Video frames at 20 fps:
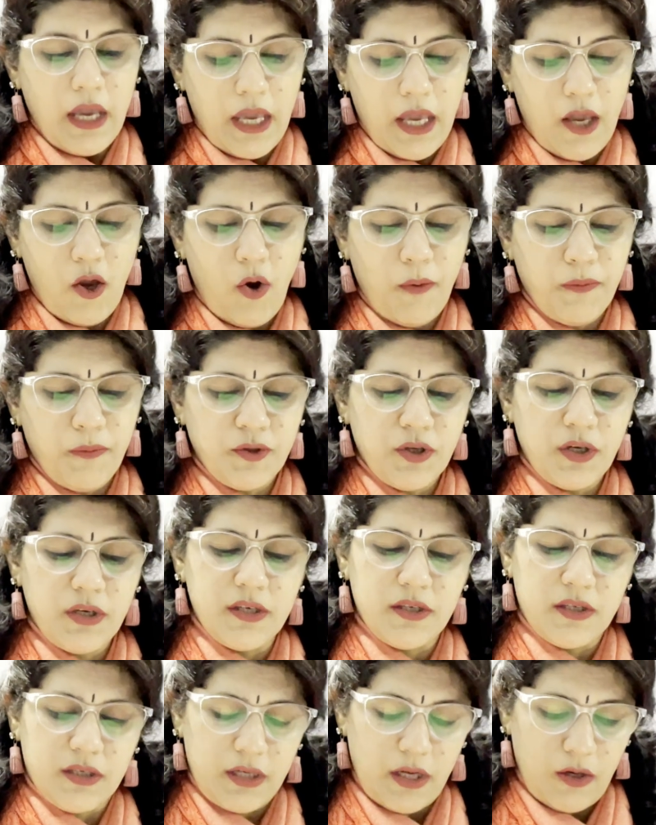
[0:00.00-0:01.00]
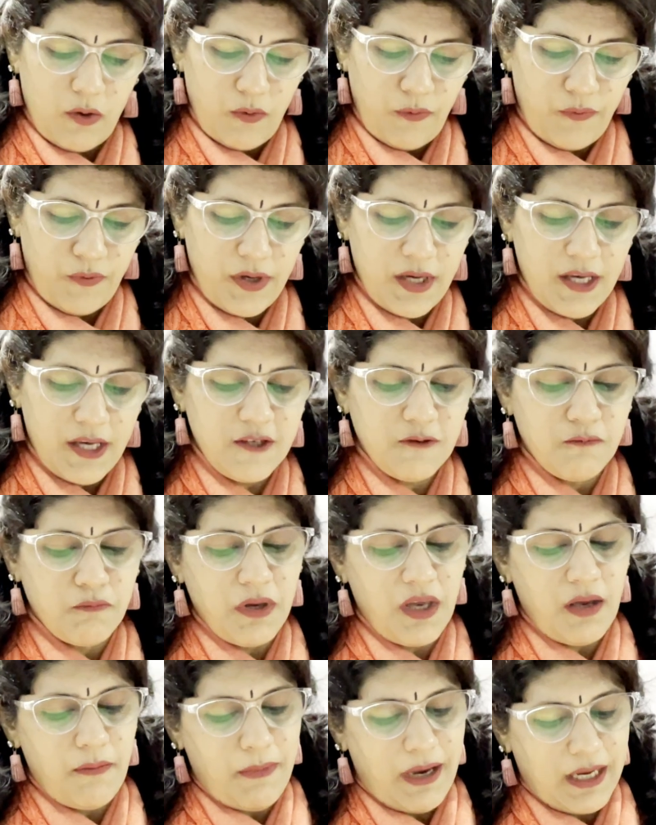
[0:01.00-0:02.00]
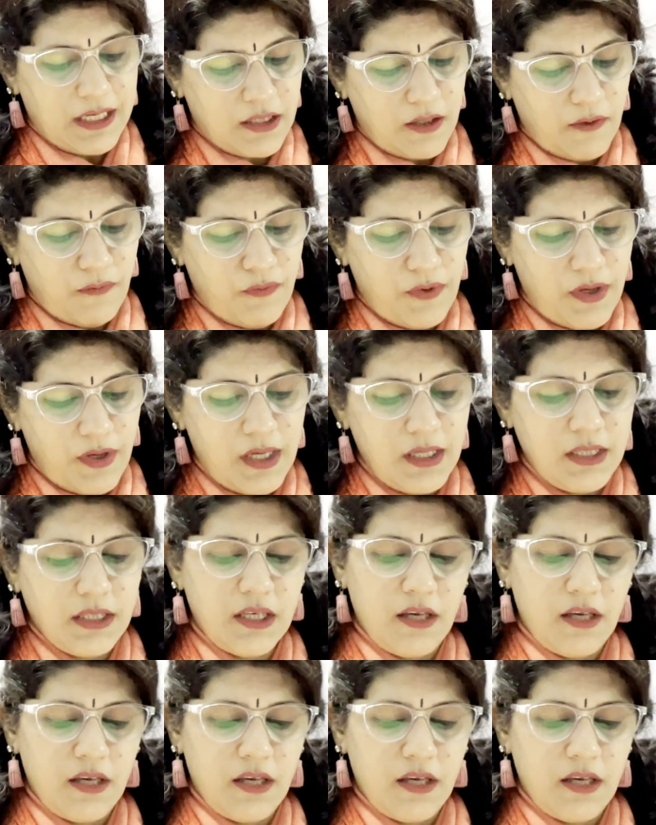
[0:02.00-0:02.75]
A option is telophase, B metaphase,